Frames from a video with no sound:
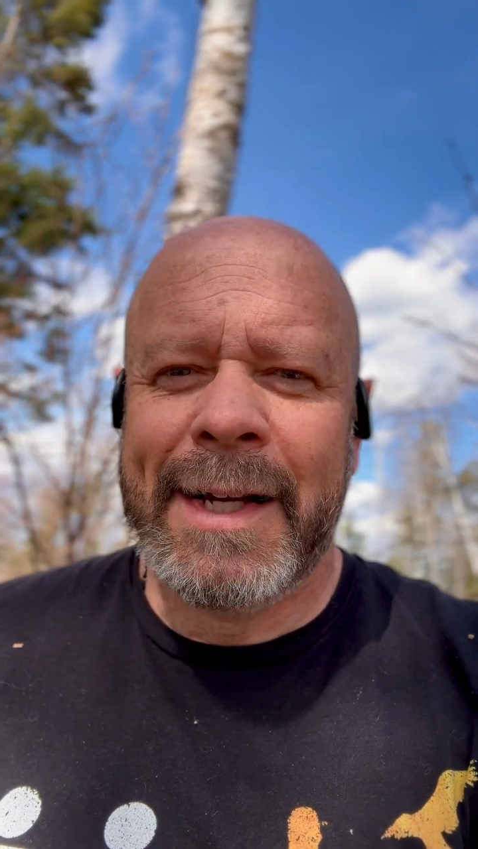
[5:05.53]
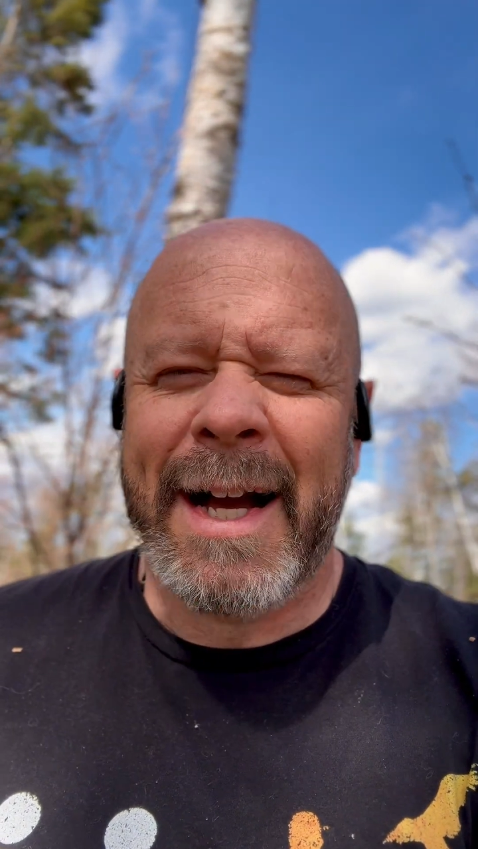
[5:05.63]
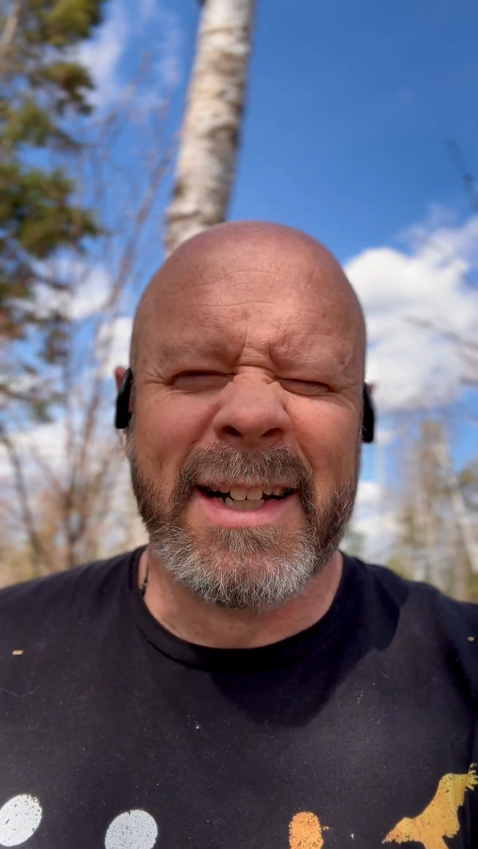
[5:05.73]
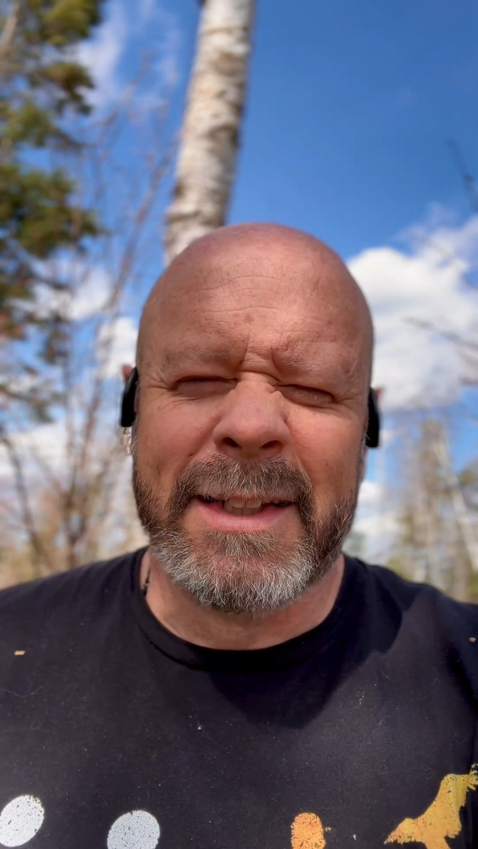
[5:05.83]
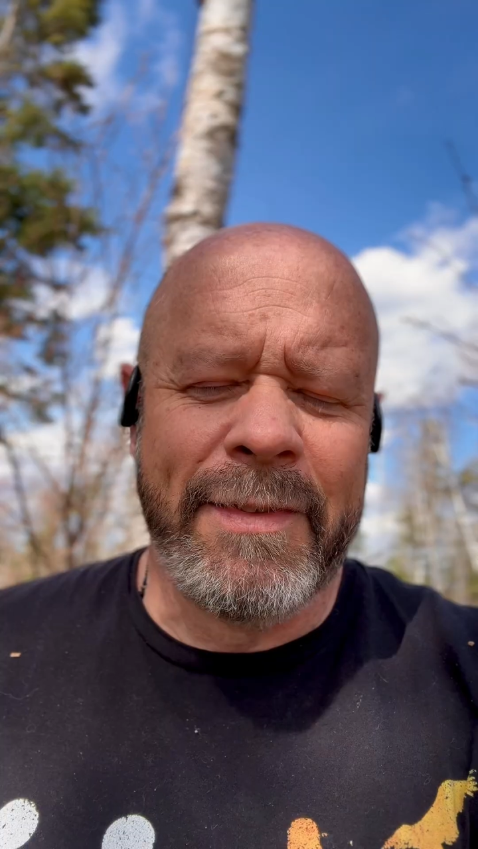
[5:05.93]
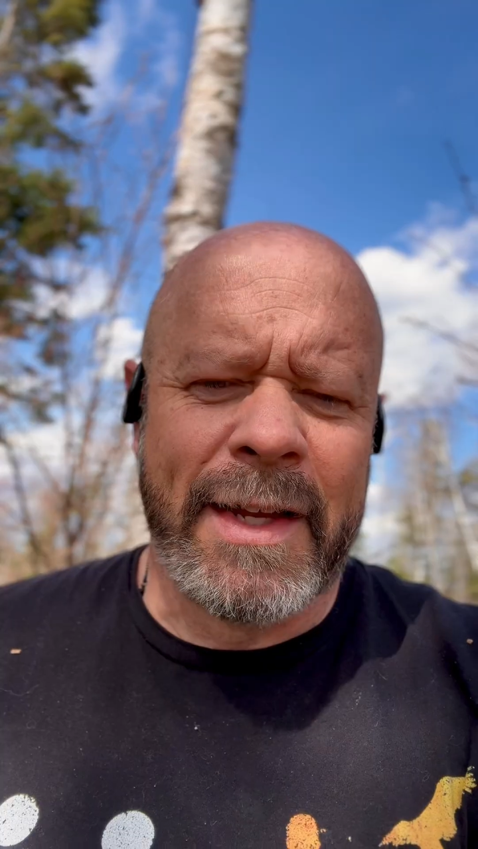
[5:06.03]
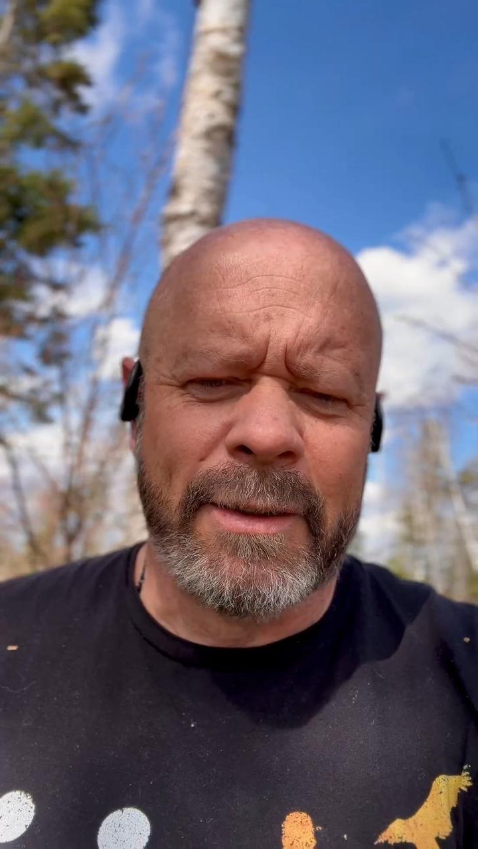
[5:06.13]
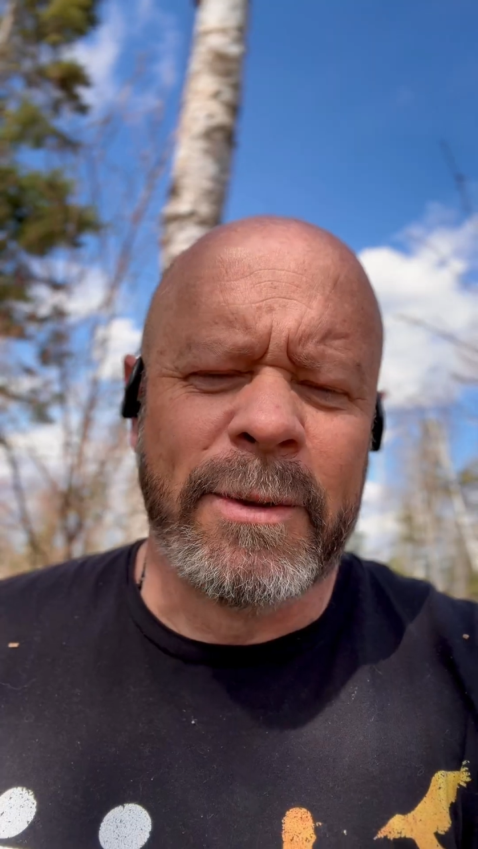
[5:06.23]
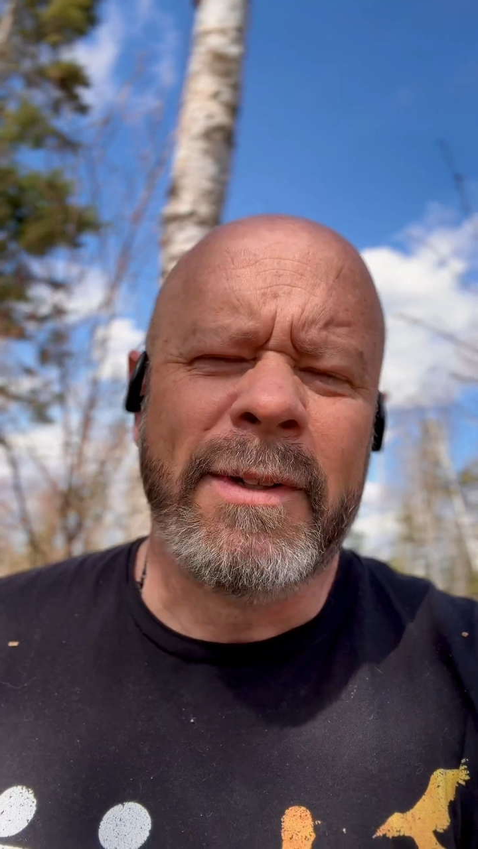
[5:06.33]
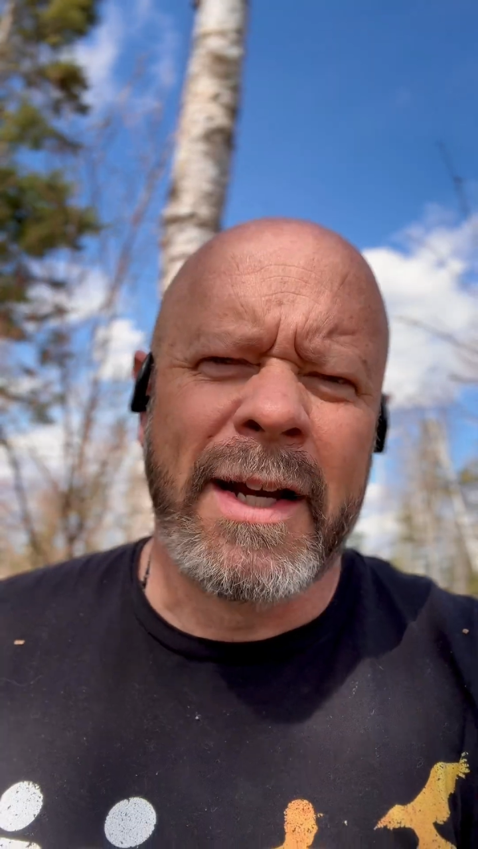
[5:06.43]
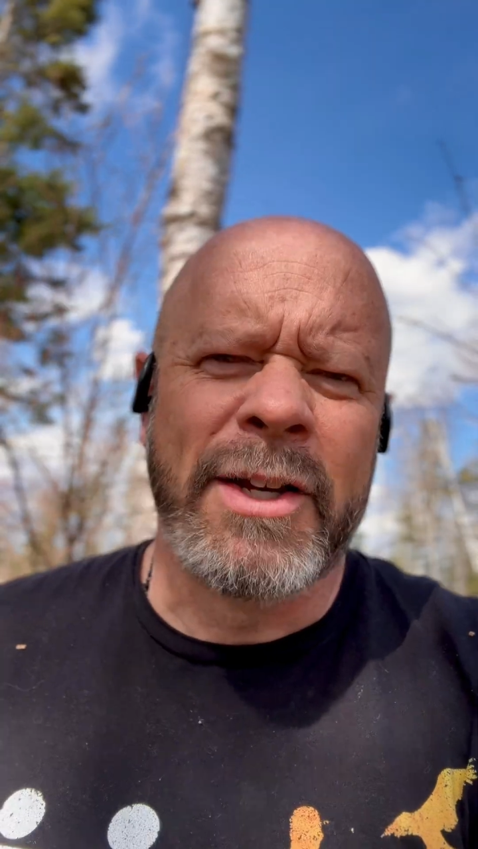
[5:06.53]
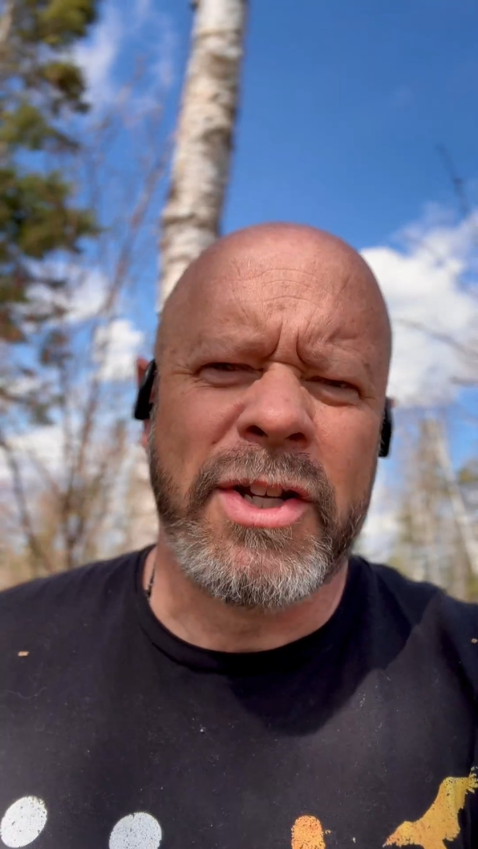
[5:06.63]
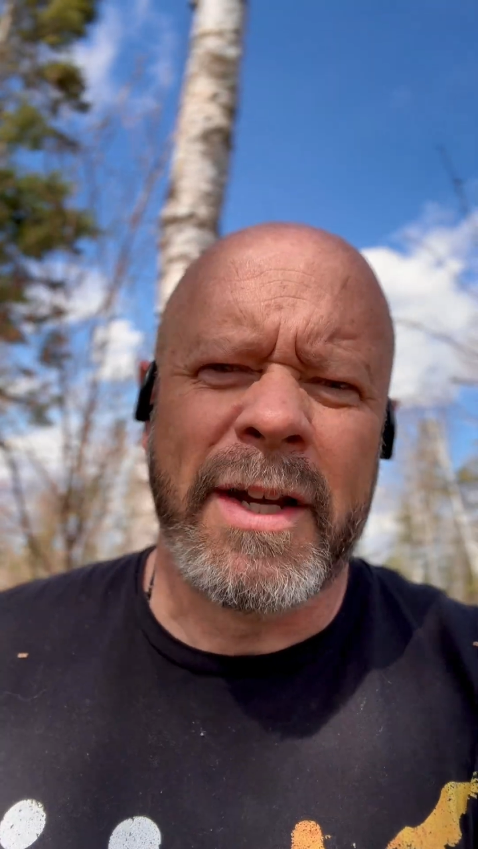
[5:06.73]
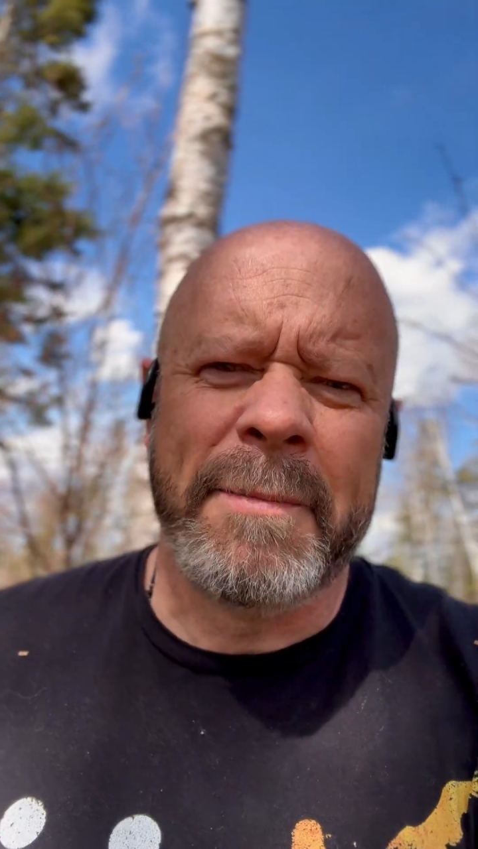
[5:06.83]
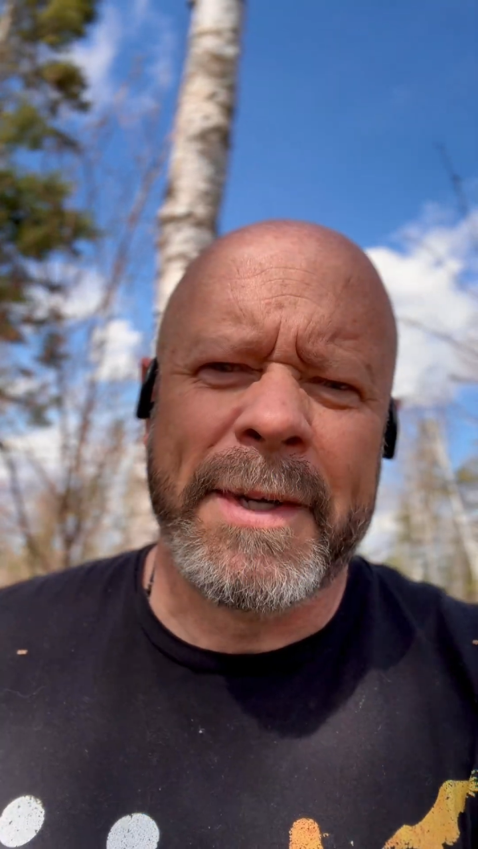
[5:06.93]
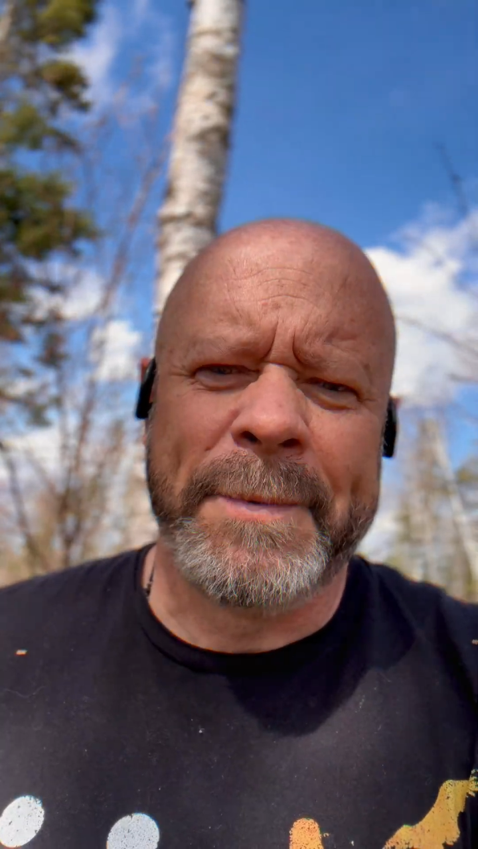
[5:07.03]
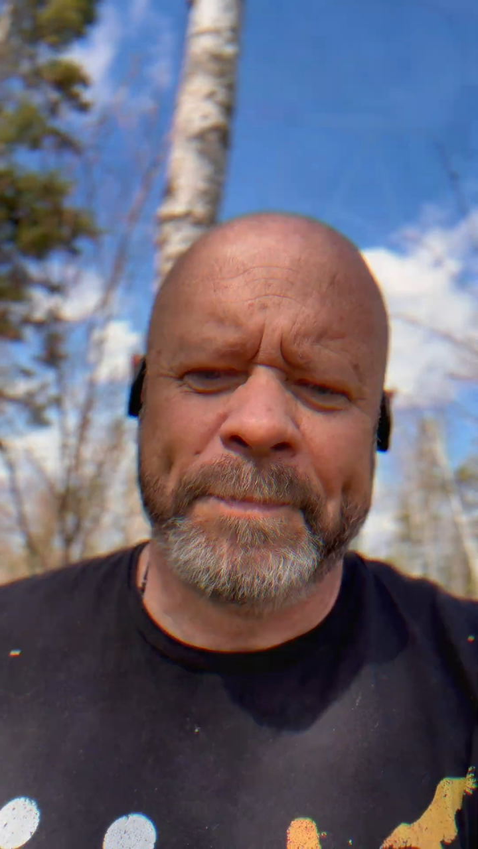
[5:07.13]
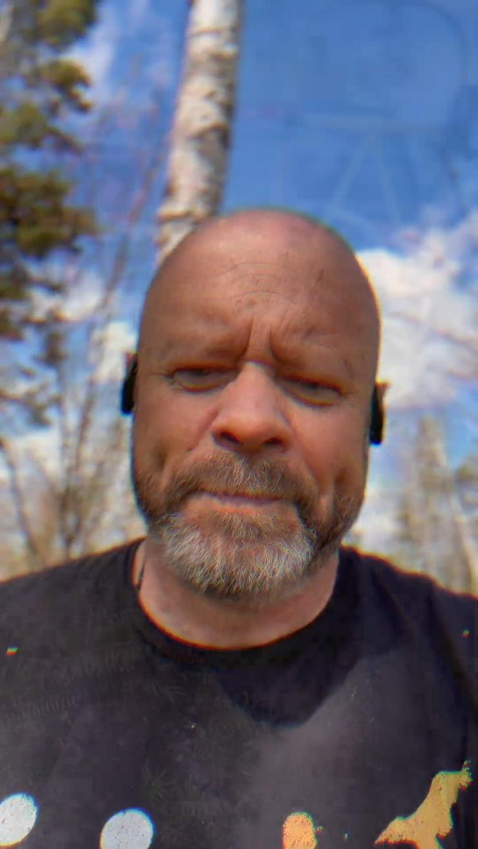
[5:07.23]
I'm gonna leave that alone. I'm gonna shut up now.